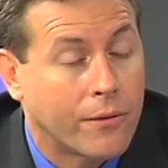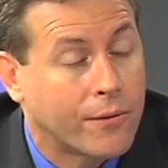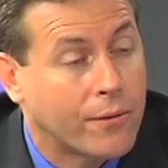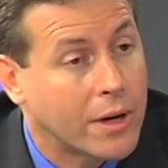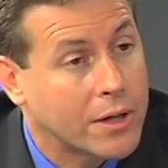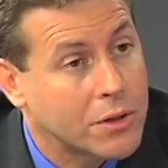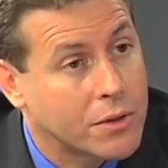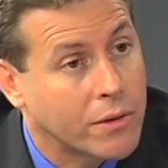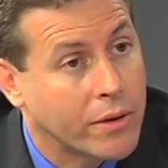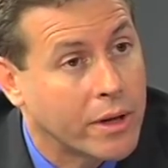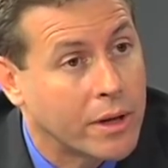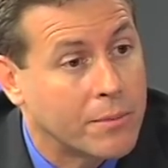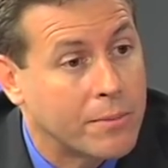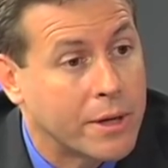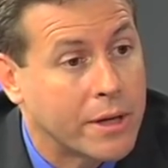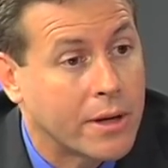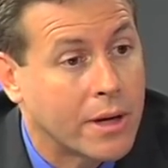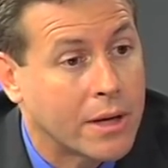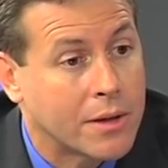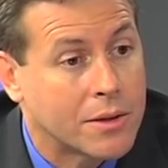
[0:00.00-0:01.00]
frustrated
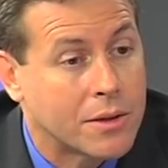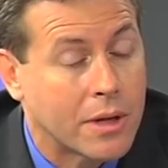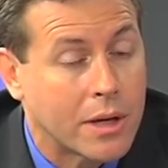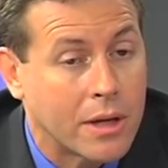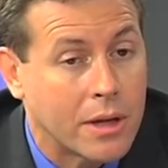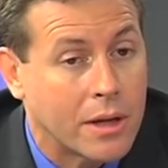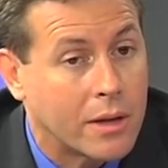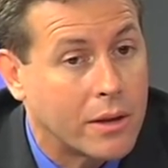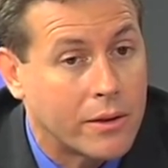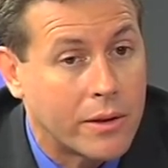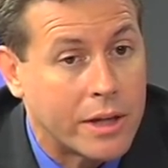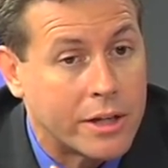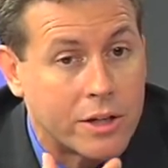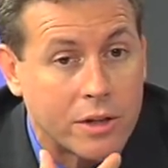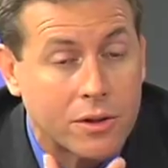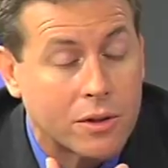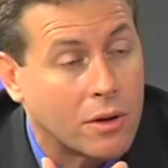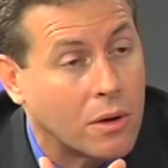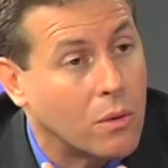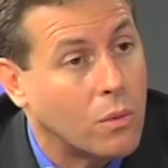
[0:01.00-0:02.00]
because they
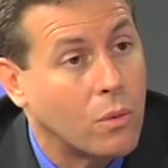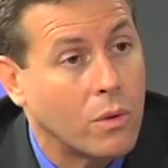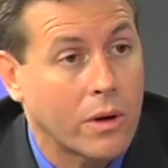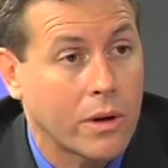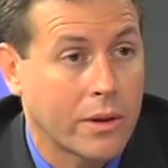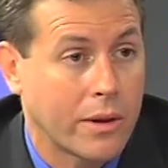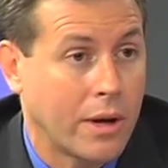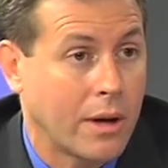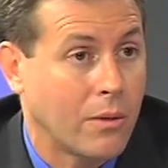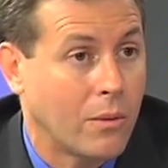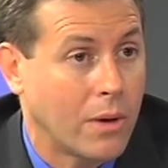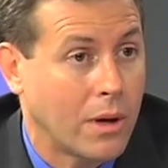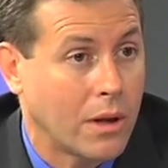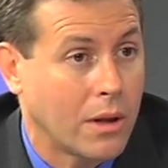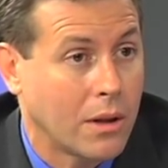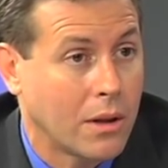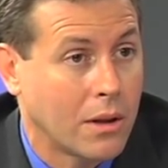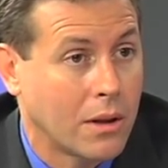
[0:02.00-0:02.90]
just don't work that well.